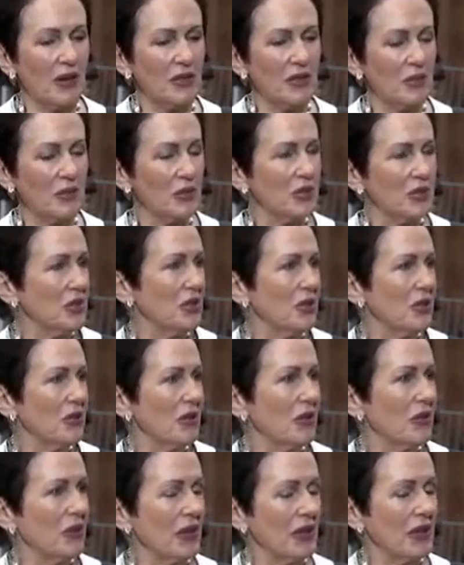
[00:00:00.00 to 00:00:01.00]
It was
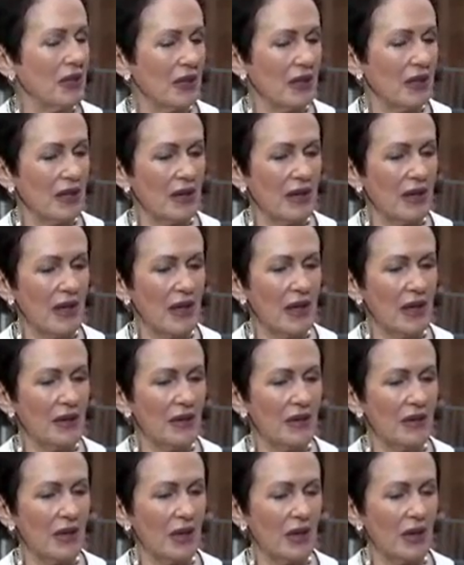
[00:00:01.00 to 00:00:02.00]
horrific,
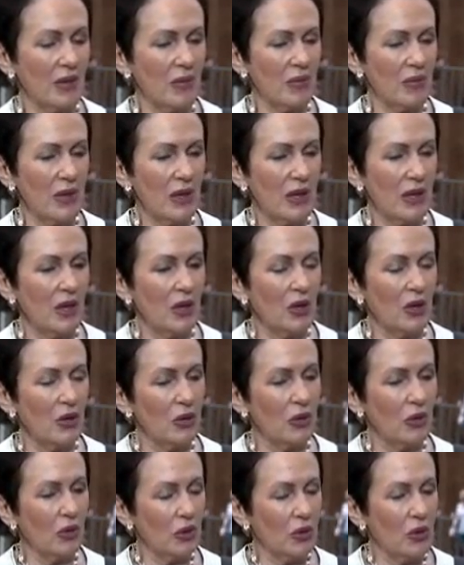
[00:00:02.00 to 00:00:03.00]
and
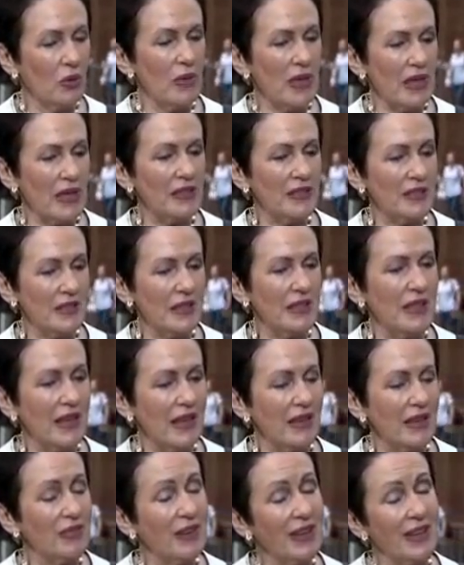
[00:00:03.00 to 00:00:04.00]
all the mayors did
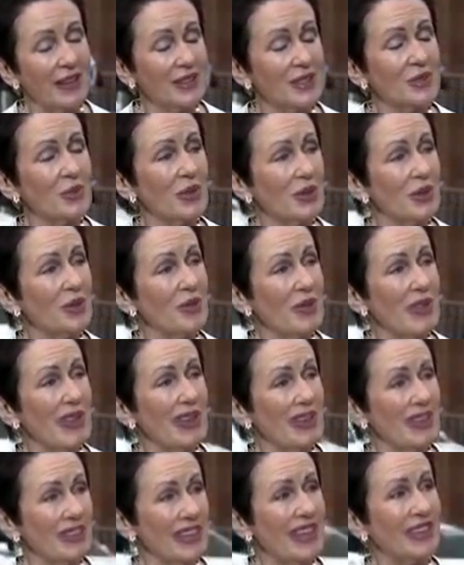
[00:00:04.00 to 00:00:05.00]
lay flowers with Mayor
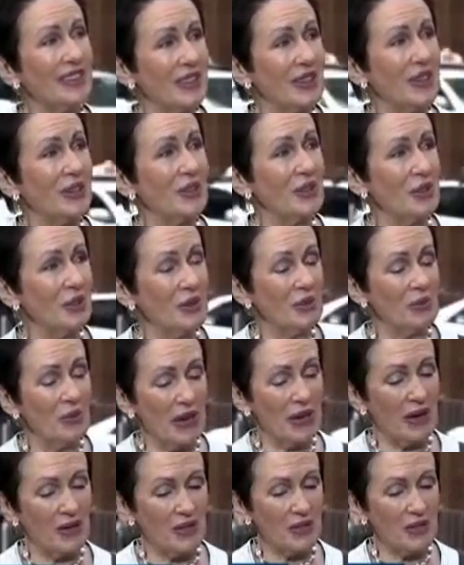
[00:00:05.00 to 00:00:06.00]
Hidalgo, the
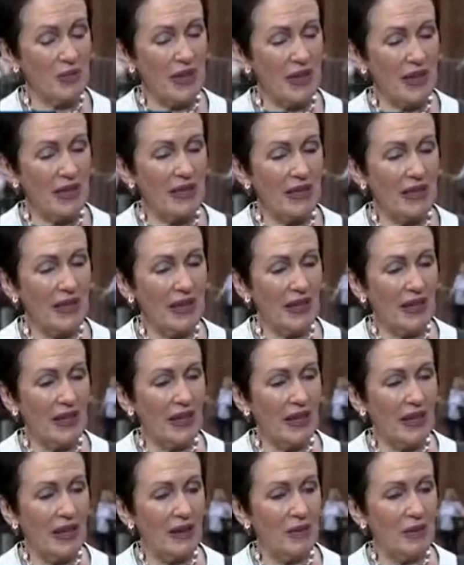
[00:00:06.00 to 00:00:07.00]
Paris mayor,
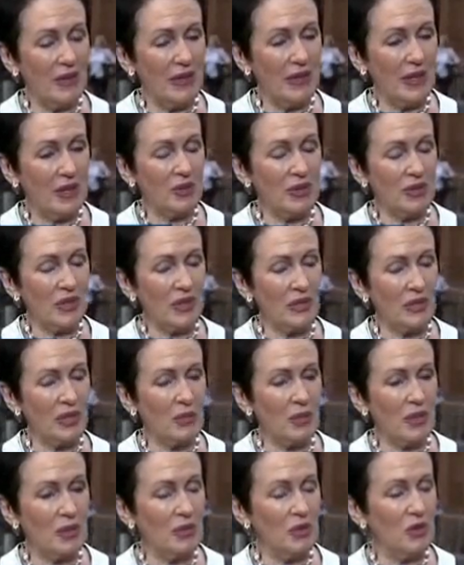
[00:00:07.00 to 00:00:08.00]
and that was
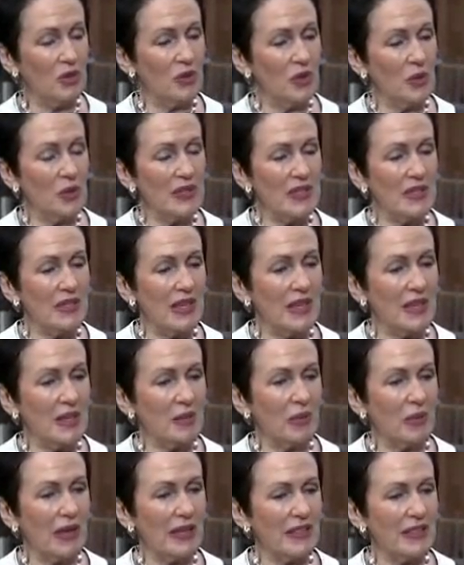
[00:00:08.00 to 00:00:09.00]
incredibly moving. We did that in the
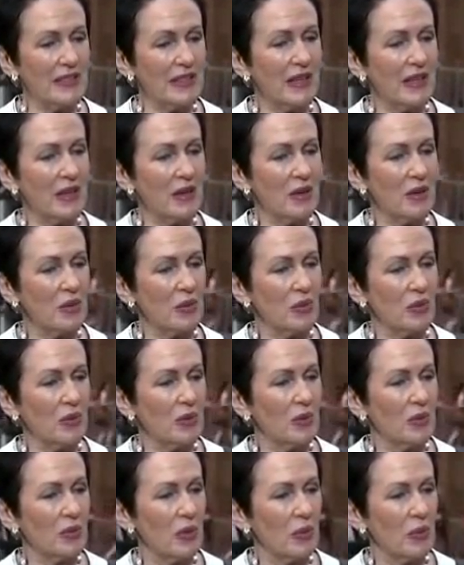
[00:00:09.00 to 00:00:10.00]
Place de la
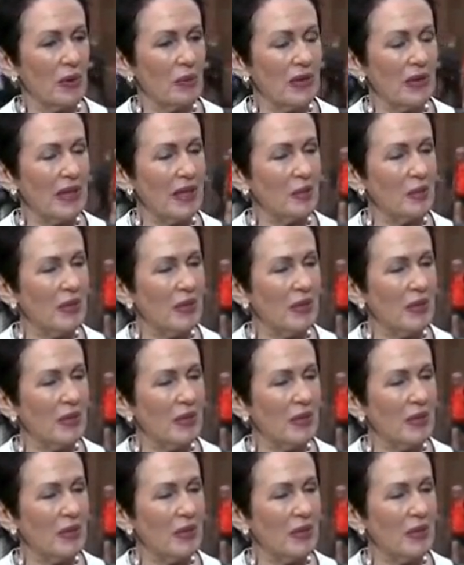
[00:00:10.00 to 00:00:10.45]
République.